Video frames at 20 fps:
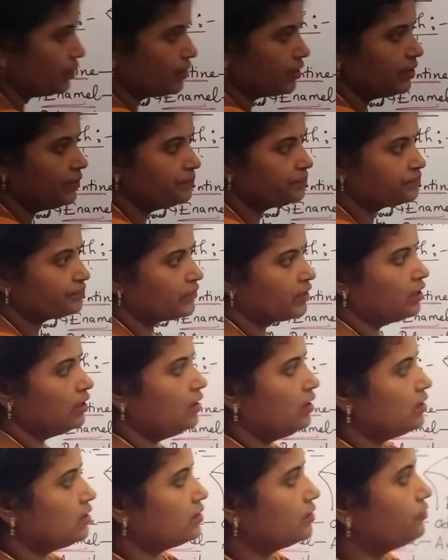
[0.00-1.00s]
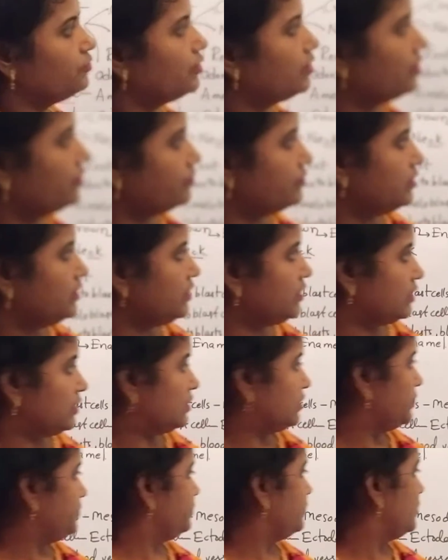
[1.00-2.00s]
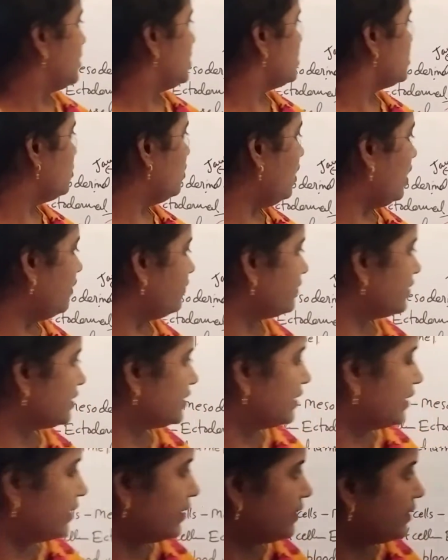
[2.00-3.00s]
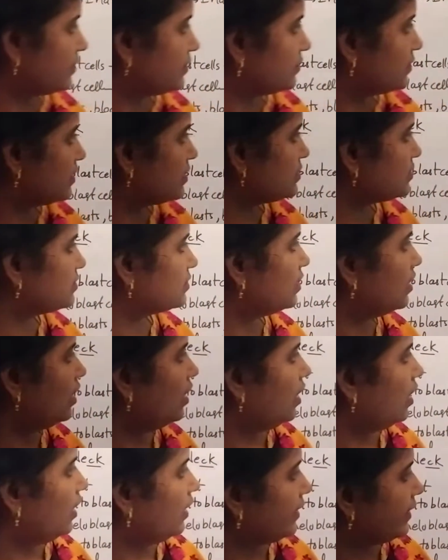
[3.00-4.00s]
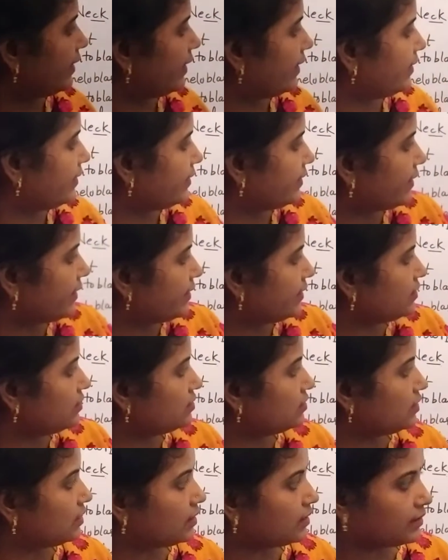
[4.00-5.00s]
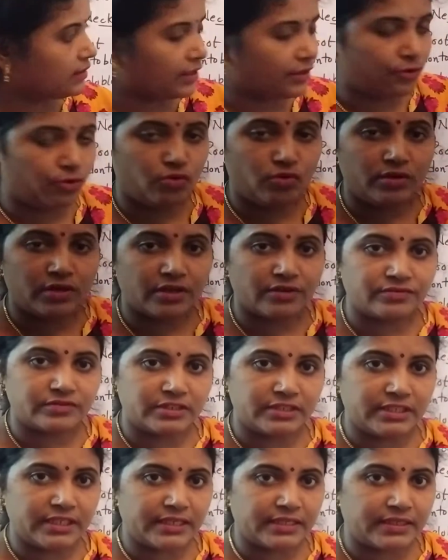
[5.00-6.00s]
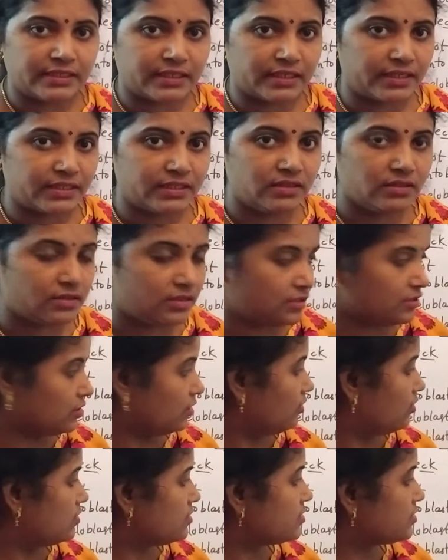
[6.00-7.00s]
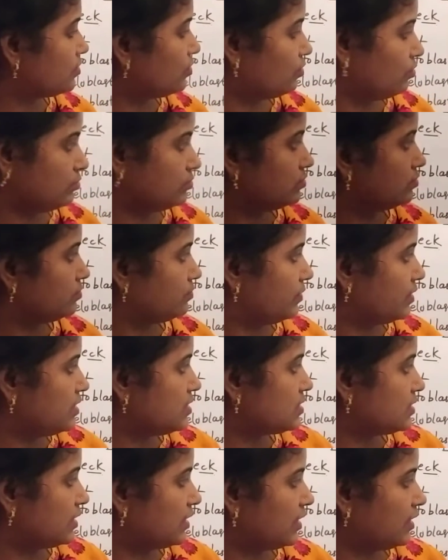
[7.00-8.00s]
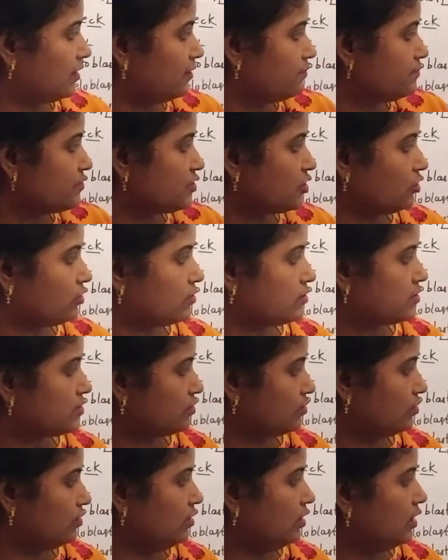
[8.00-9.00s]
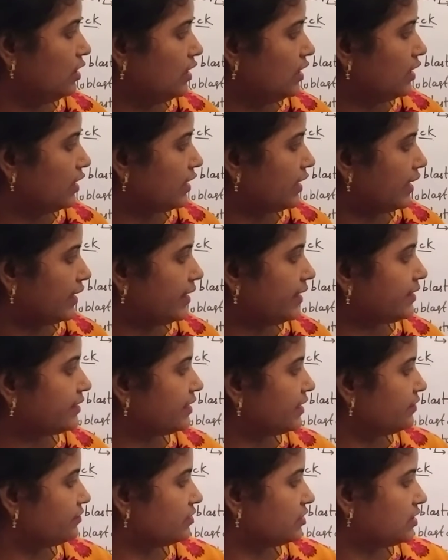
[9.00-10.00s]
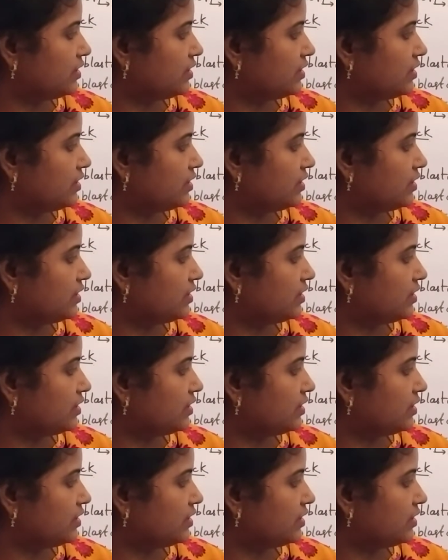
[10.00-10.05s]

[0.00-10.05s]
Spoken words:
Okay, root of the teeth. So after that, this dentine, the root of the dentine is also, means the gums also connected